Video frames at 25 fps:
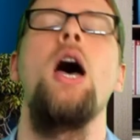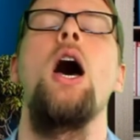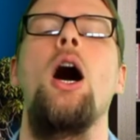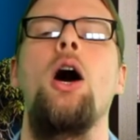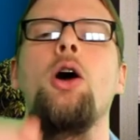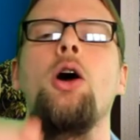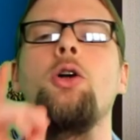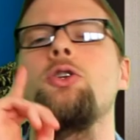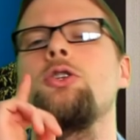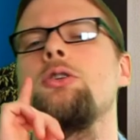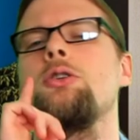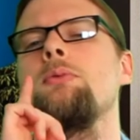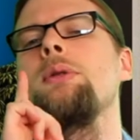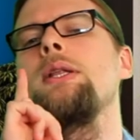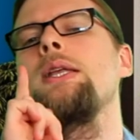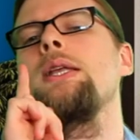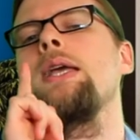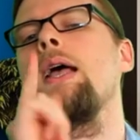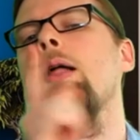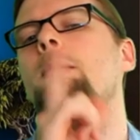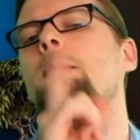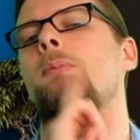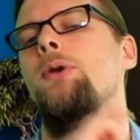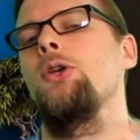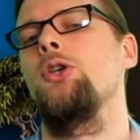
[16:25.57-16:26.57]
ultimately
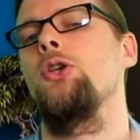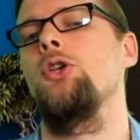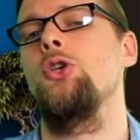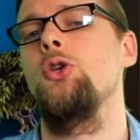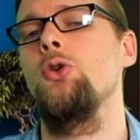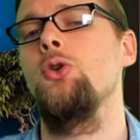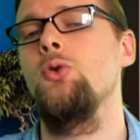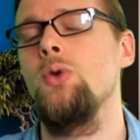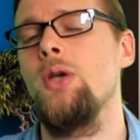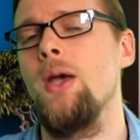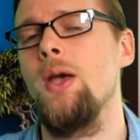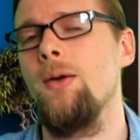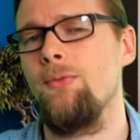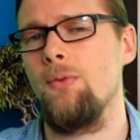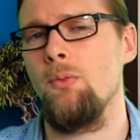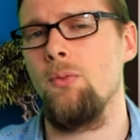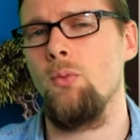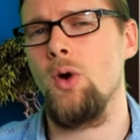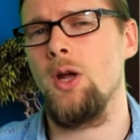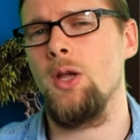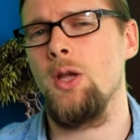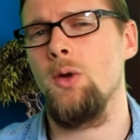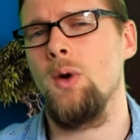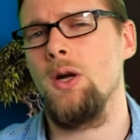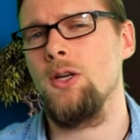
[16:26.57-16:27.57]
helping you get from
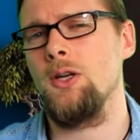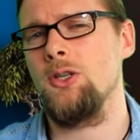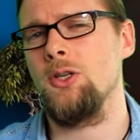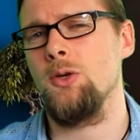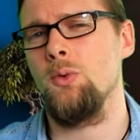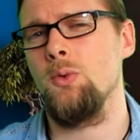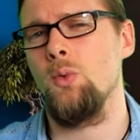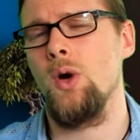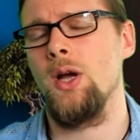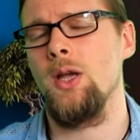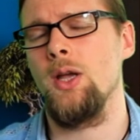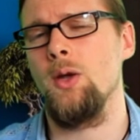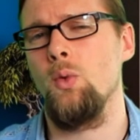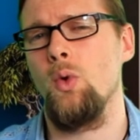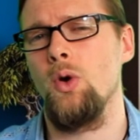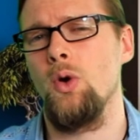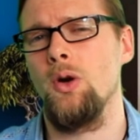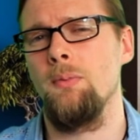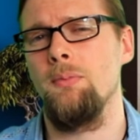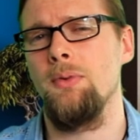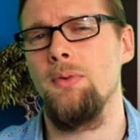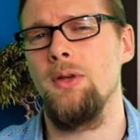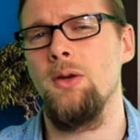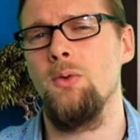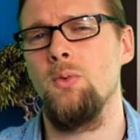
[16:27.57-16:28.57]
where you are to where you want to
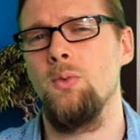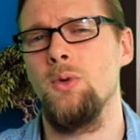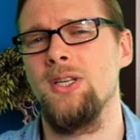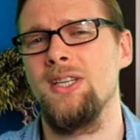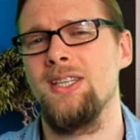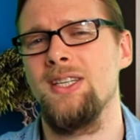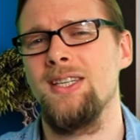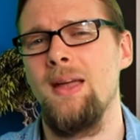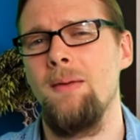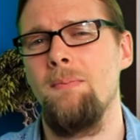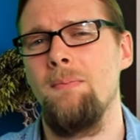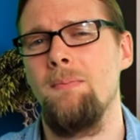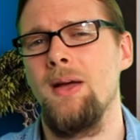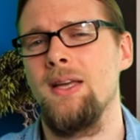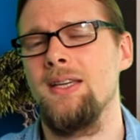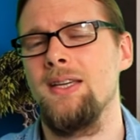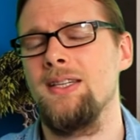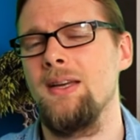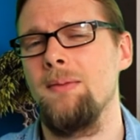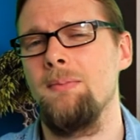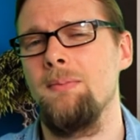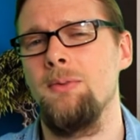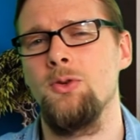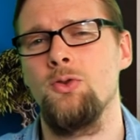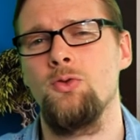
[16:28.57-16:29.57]
be with
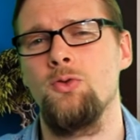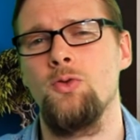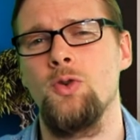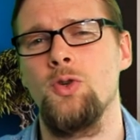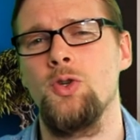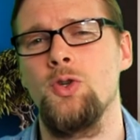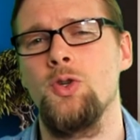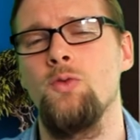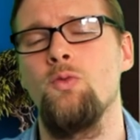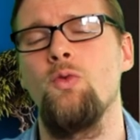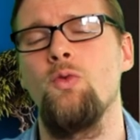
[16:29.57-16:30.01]
step-by-step instruction,